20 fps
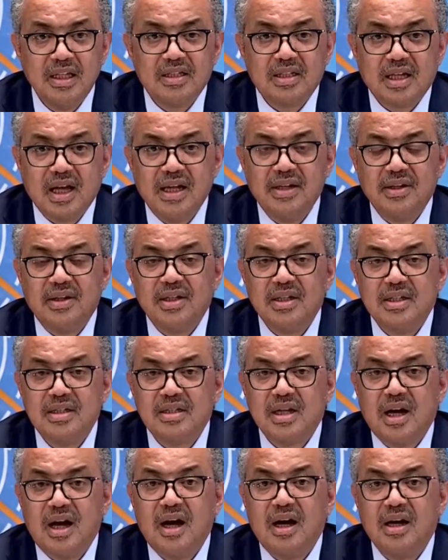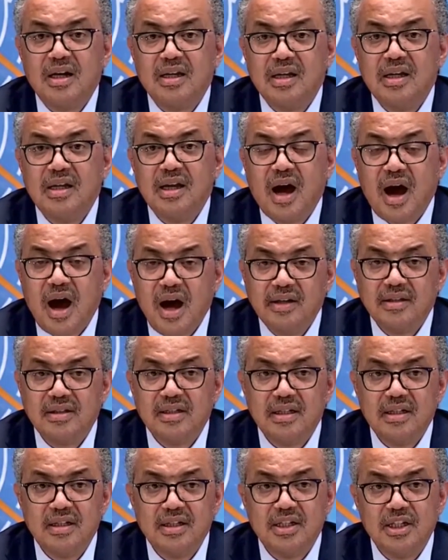These countries are in
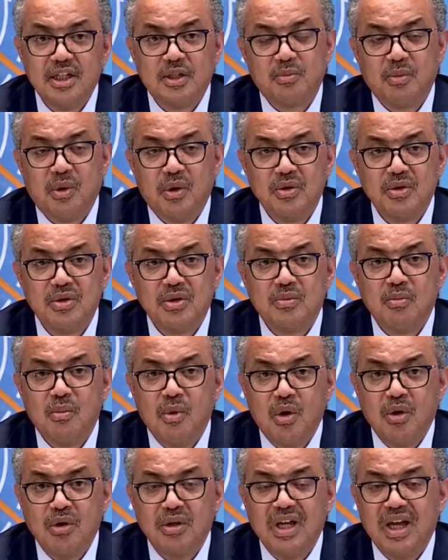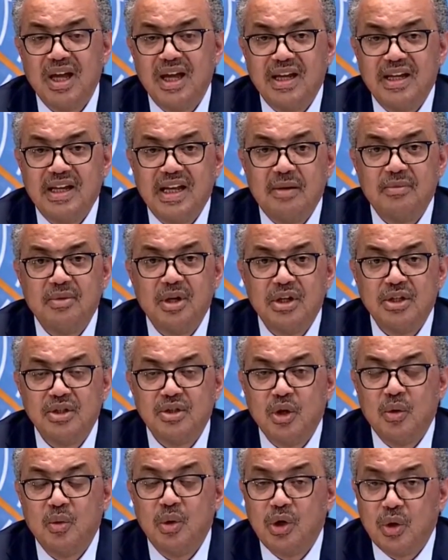heightened response mode, and W
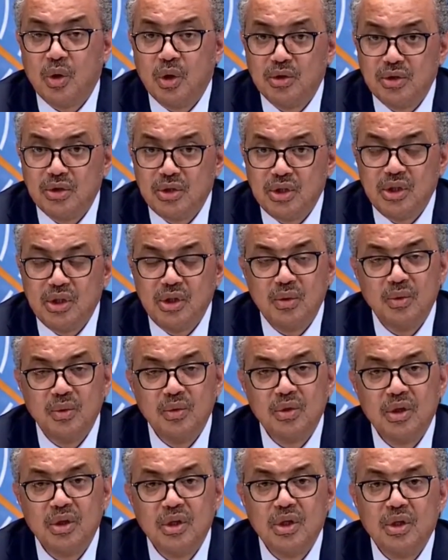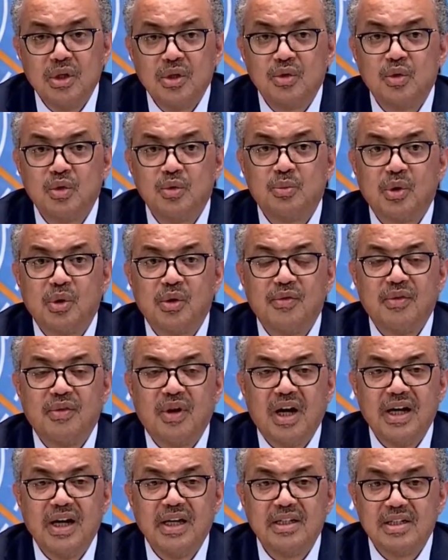H O will continue to
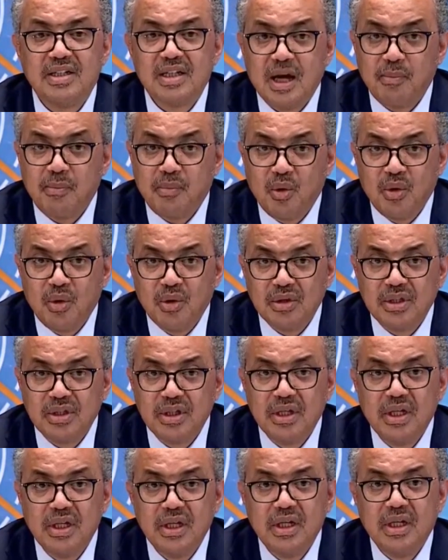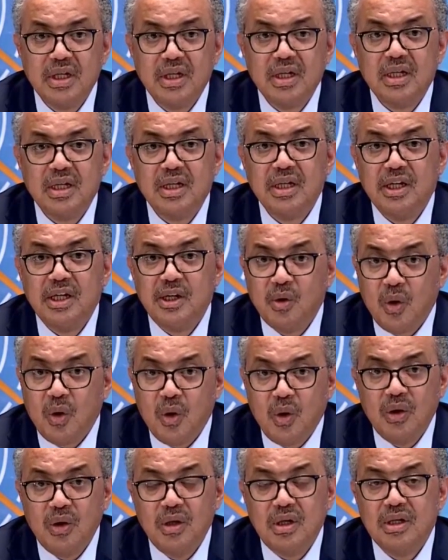provide support in
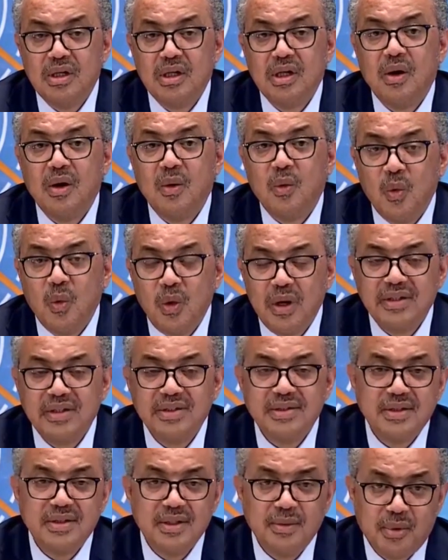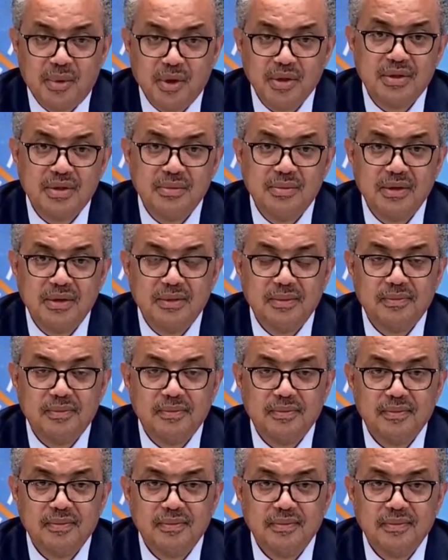all ways possible.